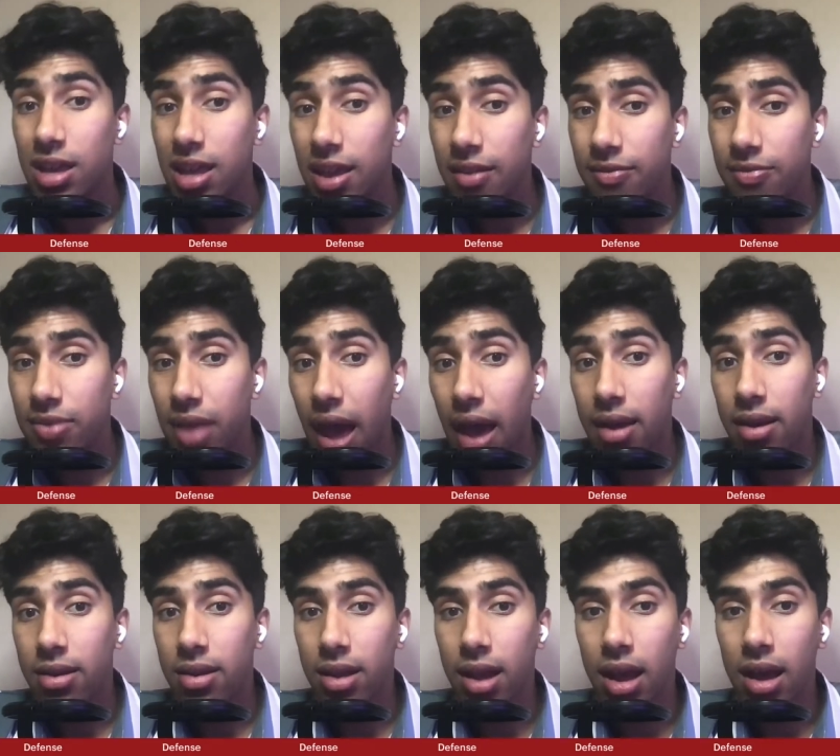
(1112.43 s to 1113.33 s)
Give
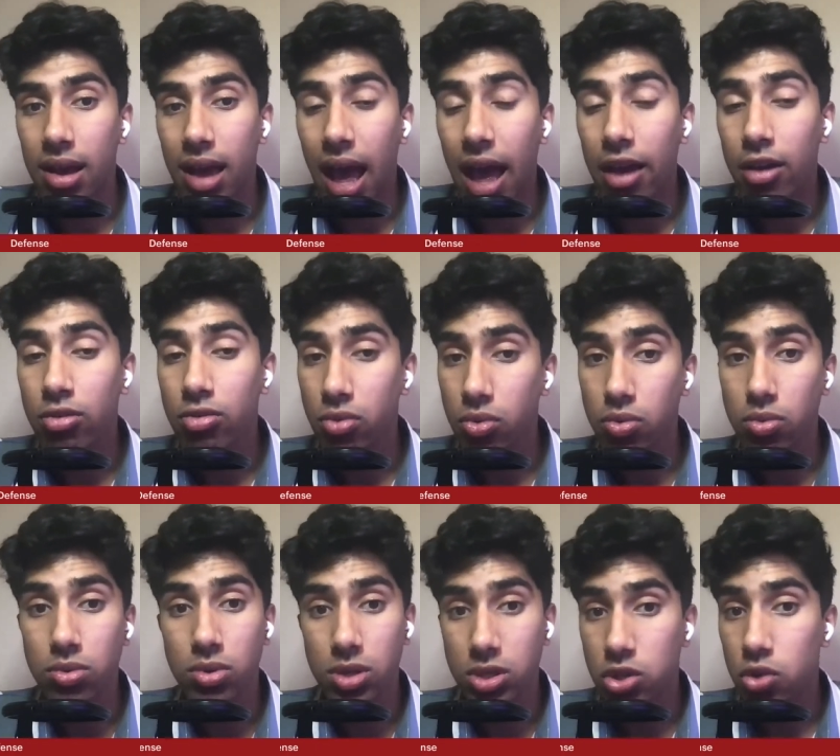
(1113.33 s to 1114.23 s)
that guy who
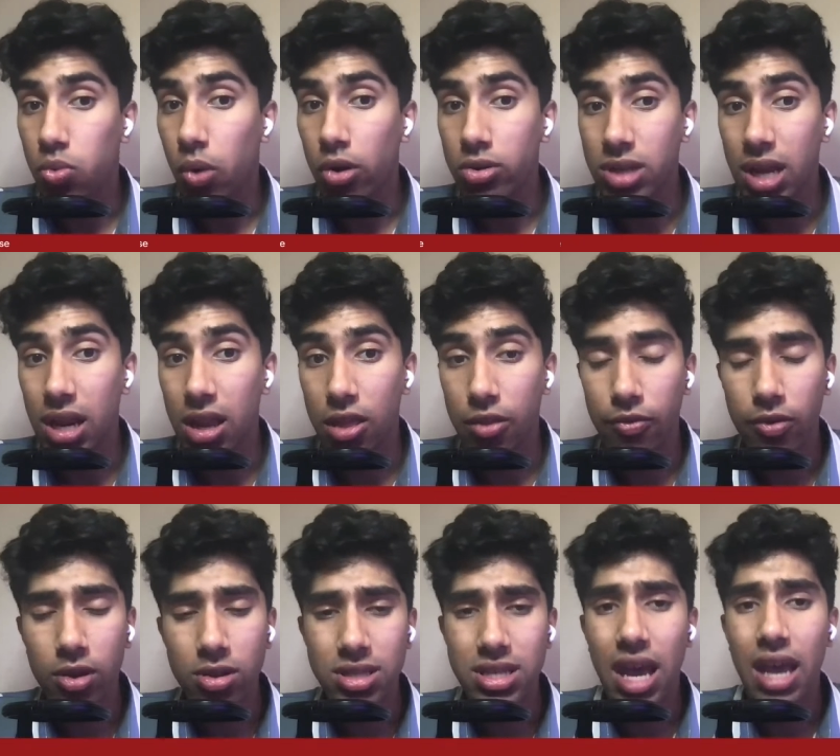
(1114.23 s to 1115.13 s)
is rotating the
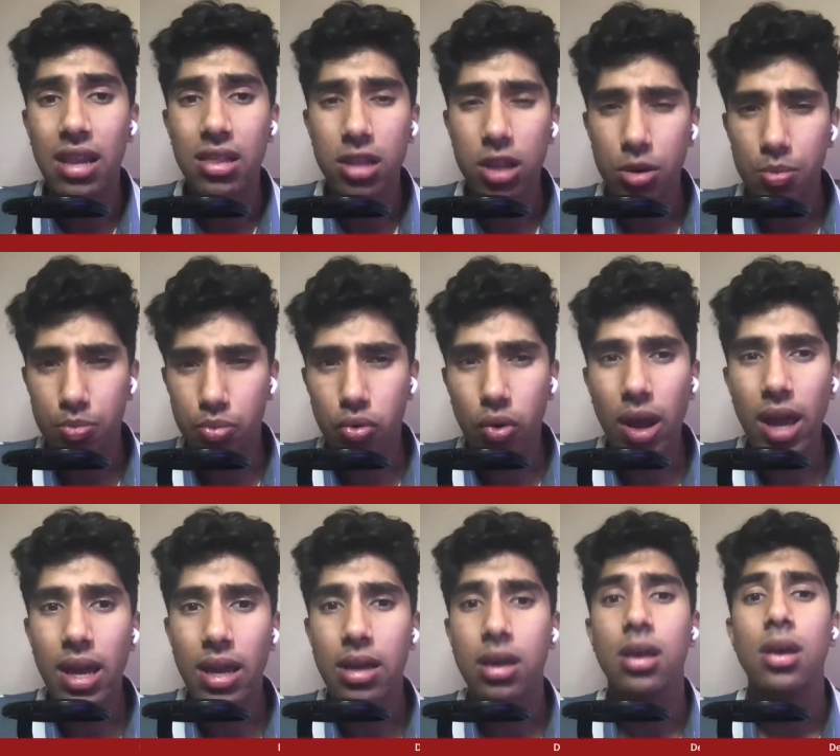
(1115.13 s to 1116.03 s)
field side a little
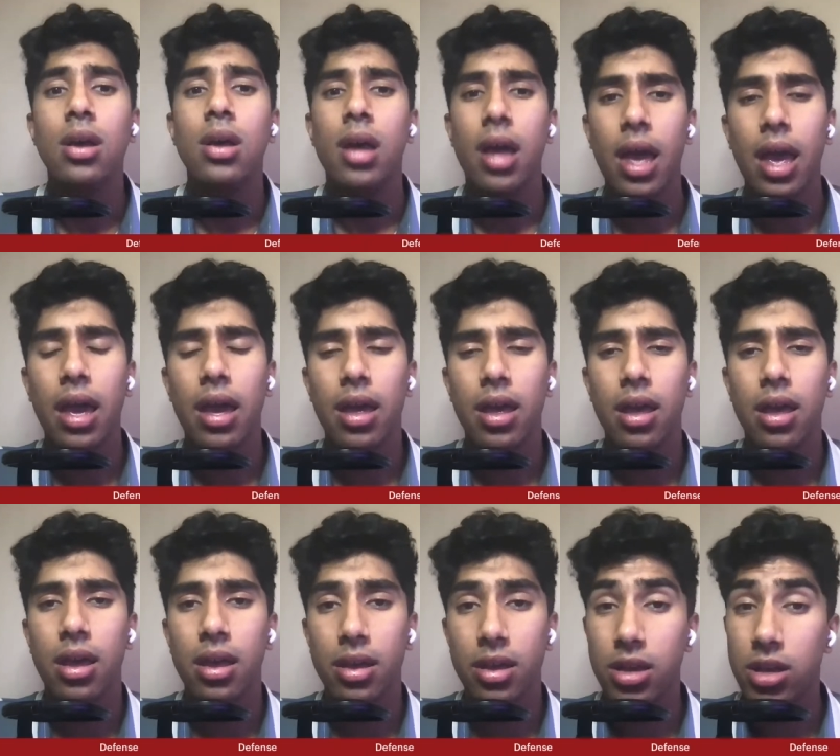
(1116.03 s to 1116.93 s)
break
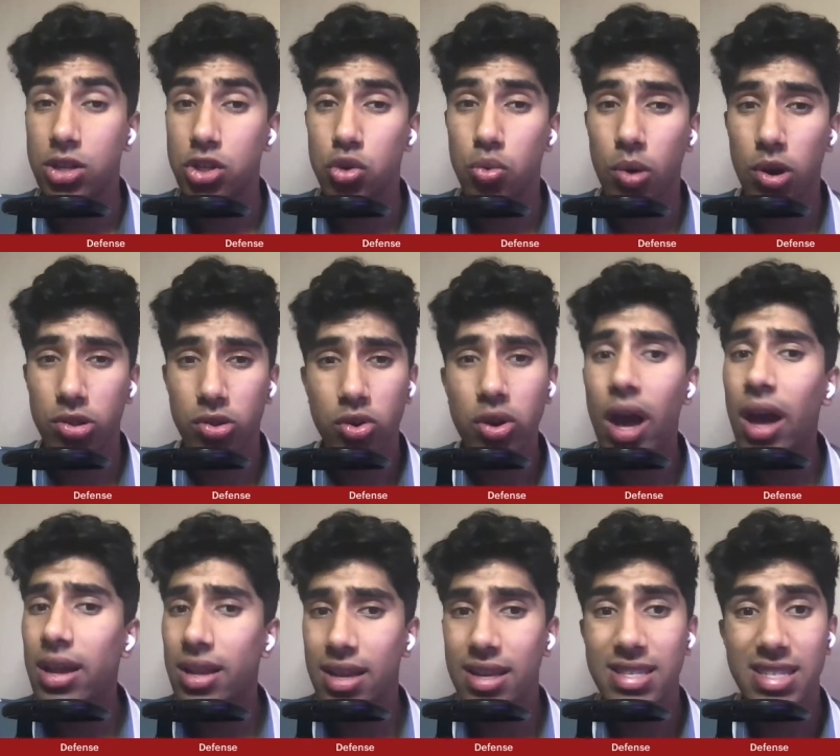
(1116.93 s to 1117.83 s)
to where they're
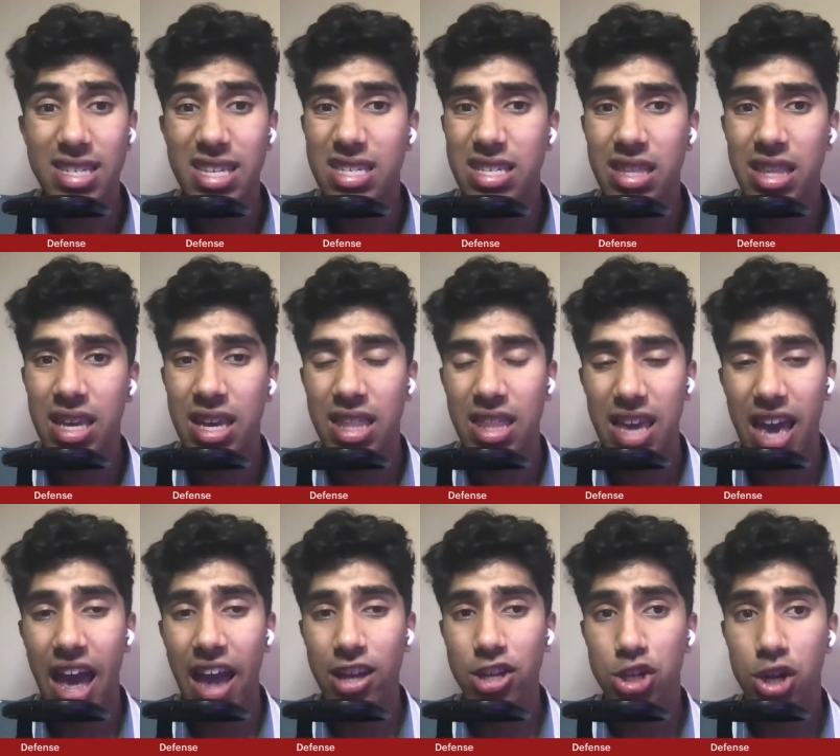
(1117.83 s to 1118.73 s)
not consistently in
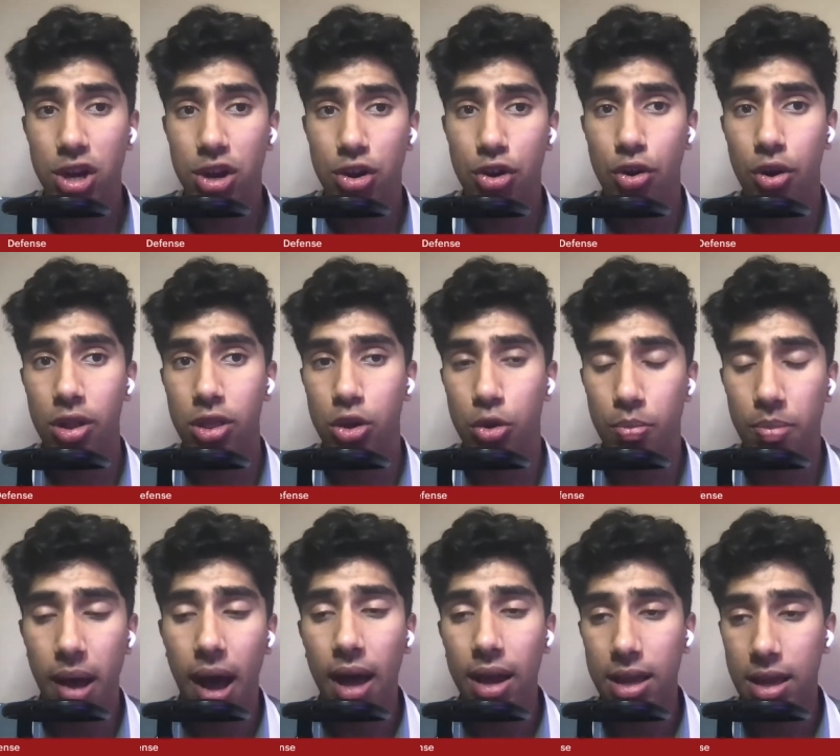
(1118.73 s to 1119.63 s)
the action and hurting their
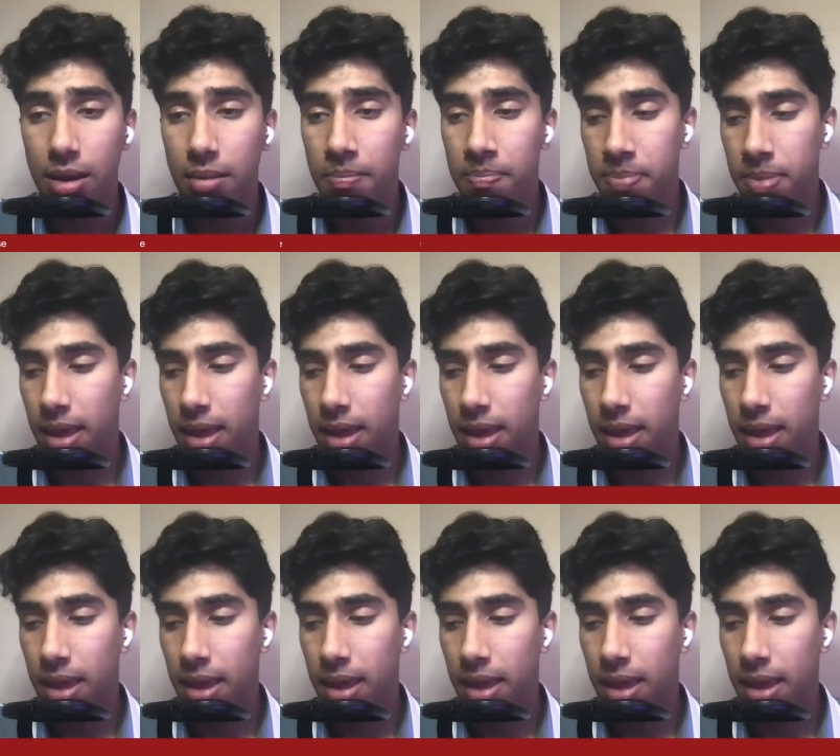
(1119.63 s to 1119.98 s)
body.